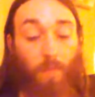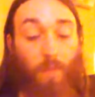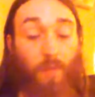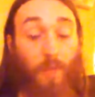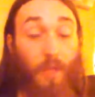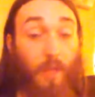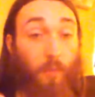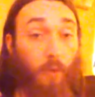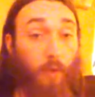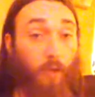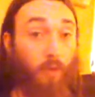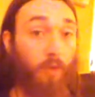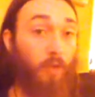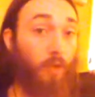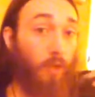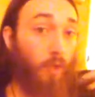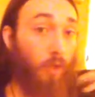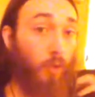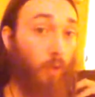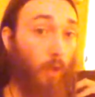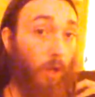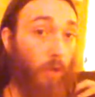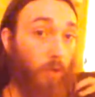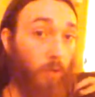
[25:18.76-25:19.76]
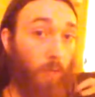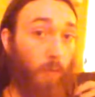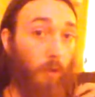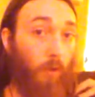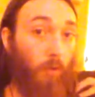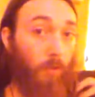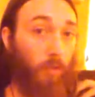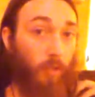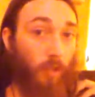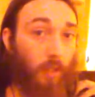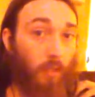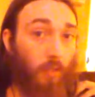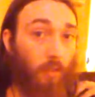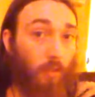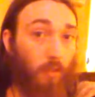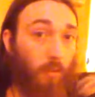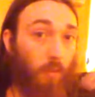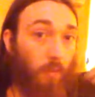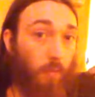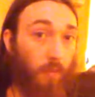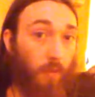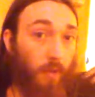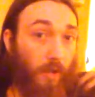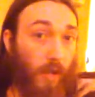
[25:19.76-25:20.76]
They wear two large pauldrons
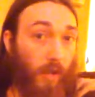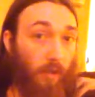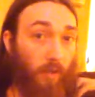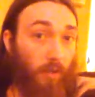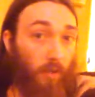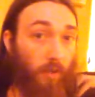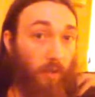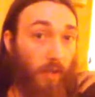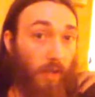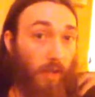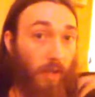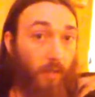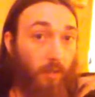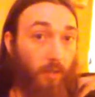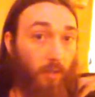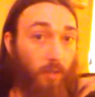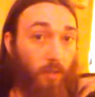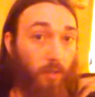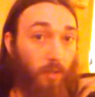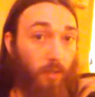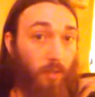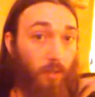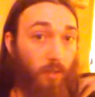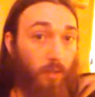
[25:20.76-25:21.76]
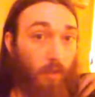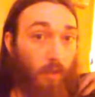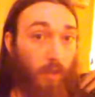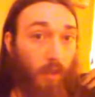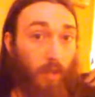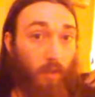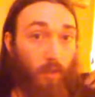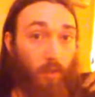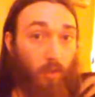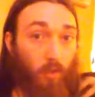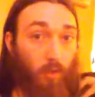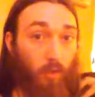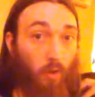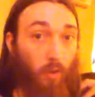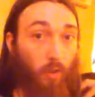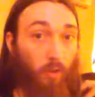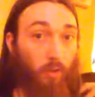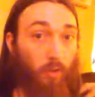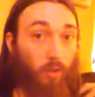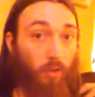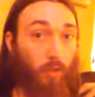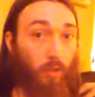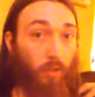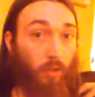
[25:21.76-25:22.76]
to protect their heads and their
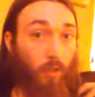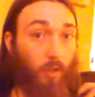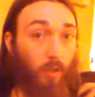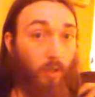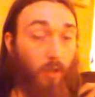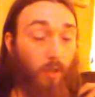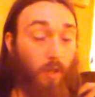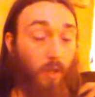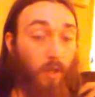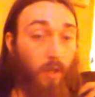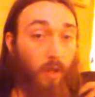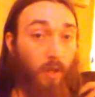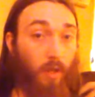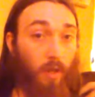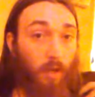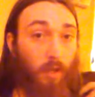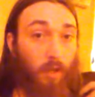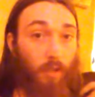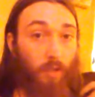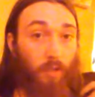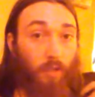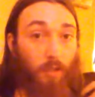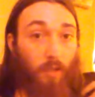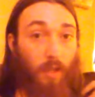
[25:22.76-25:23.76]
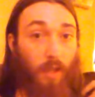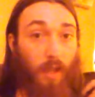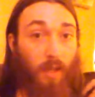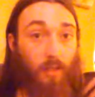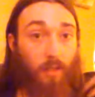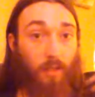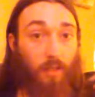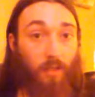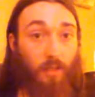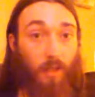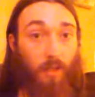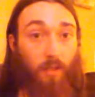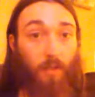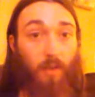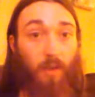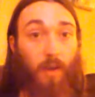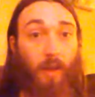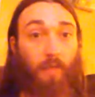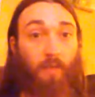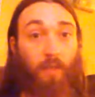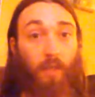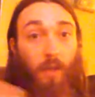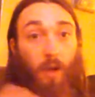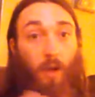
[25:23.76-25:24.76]
shoulders, because, as I said, they're
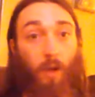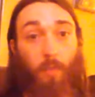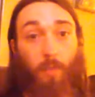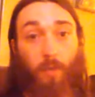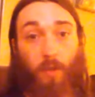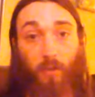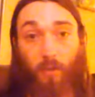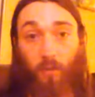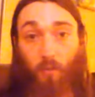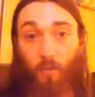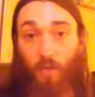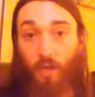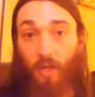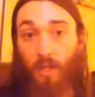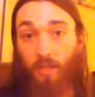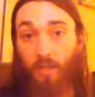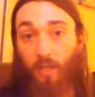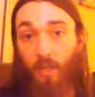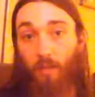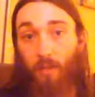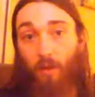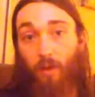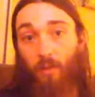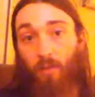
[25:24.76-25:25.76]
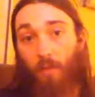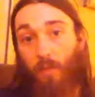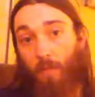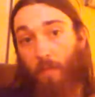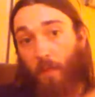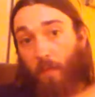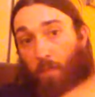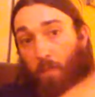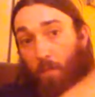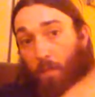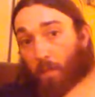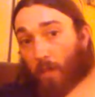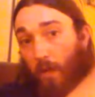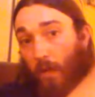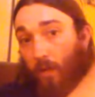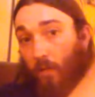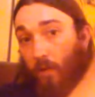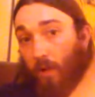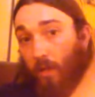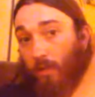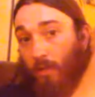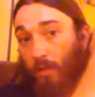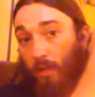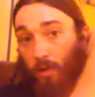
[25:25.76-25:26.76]
heavily armored, and when I say large, I mean big
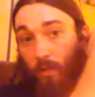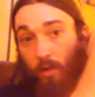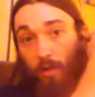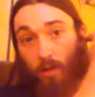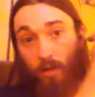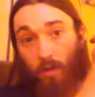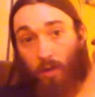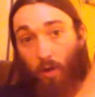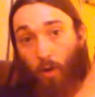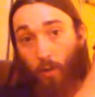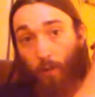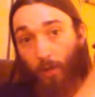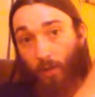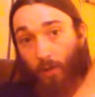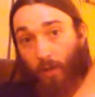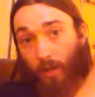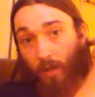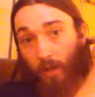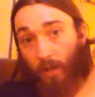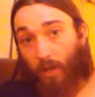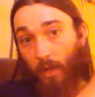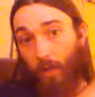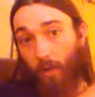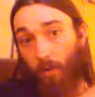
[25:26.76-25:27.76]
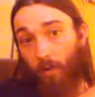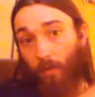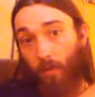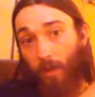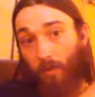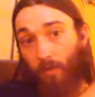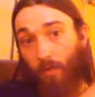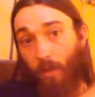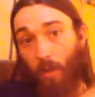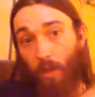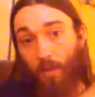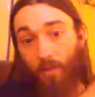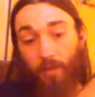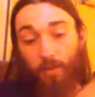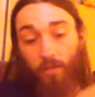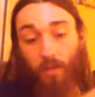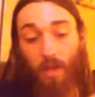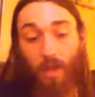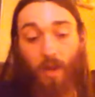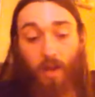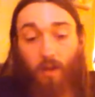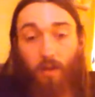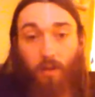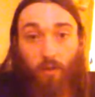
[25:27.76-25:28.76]
ones that are going to go up to like ear level on the
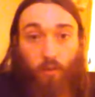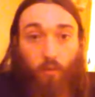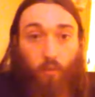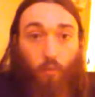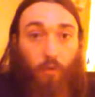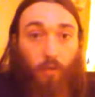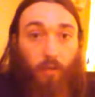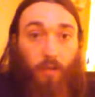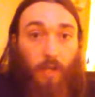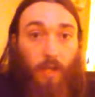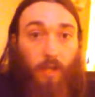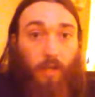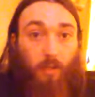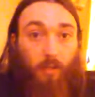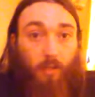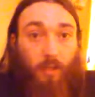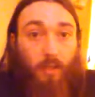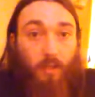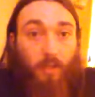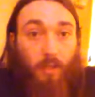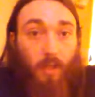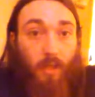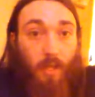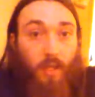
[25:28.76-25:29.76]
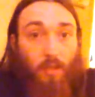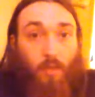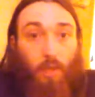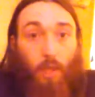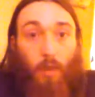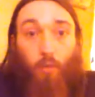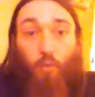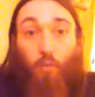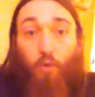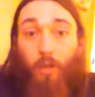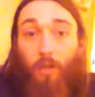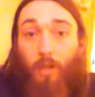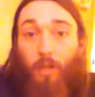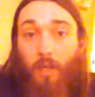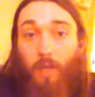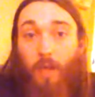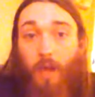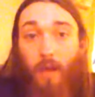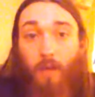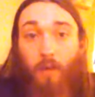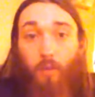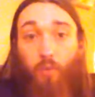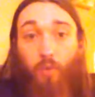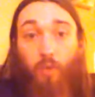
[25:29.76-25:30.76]
side, just ridiculous things that really
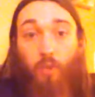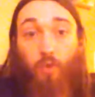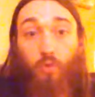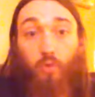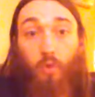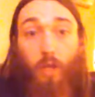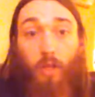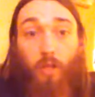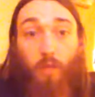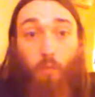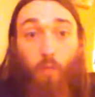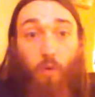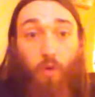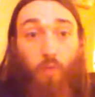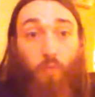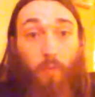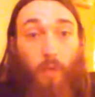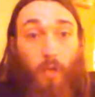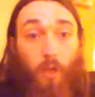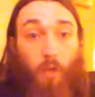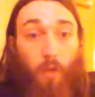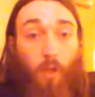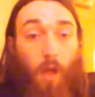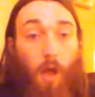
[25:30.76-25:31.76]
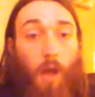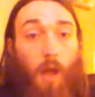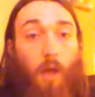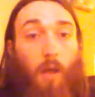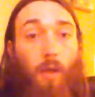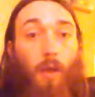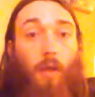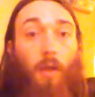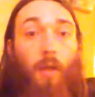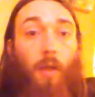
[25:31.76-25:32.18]
kind of restrict movement a lot.